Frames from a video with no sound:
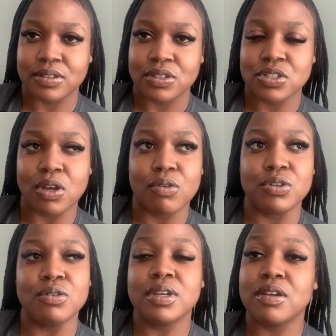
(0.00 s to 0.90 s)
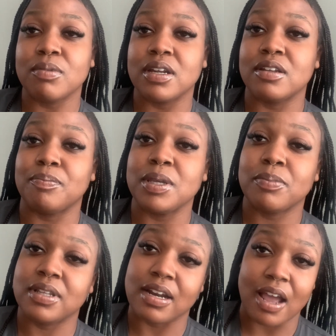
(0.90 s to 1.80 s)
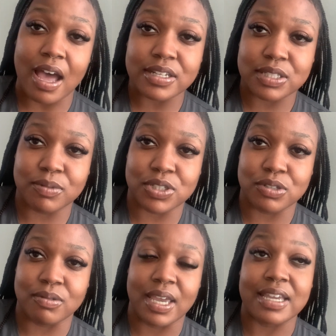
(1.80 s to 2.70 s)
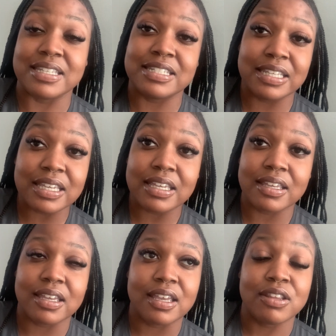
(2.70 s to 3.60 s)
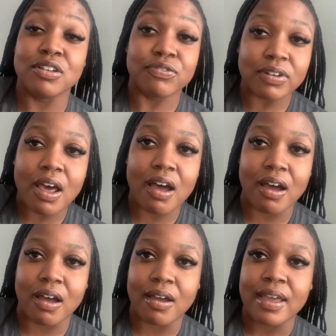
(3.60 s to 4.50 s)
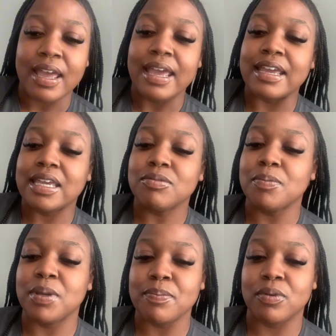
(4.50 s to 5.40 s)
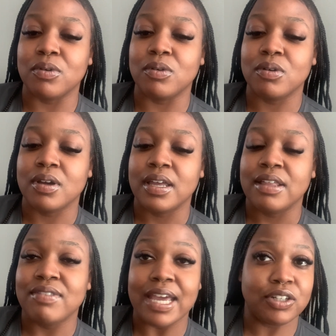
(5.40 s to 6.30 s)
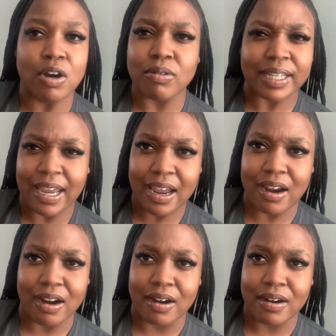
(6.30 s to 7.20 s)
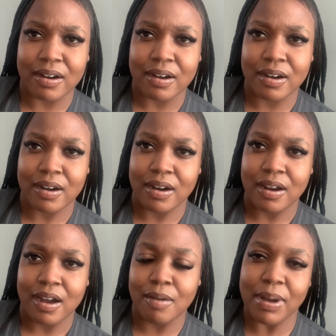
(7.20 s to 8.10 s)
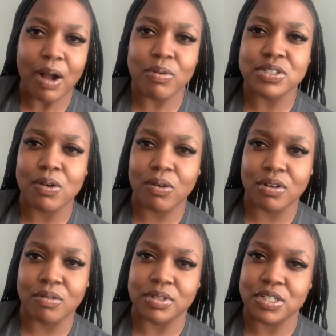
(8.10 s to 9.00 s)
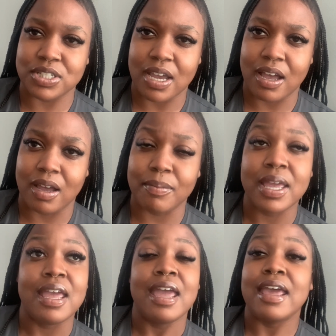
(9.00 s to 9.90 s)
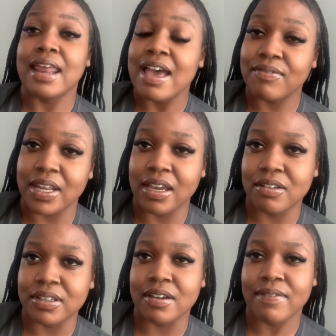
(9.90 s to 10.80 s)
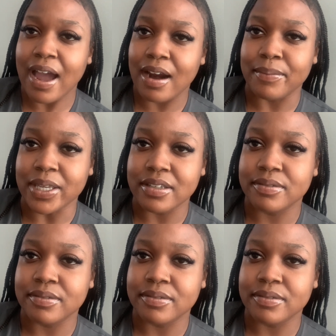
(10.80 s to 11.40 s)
So you get rid of the people that are honest with you and can see the flaw, and keep the people that don't care about what's going on with their job and having a healthy environment.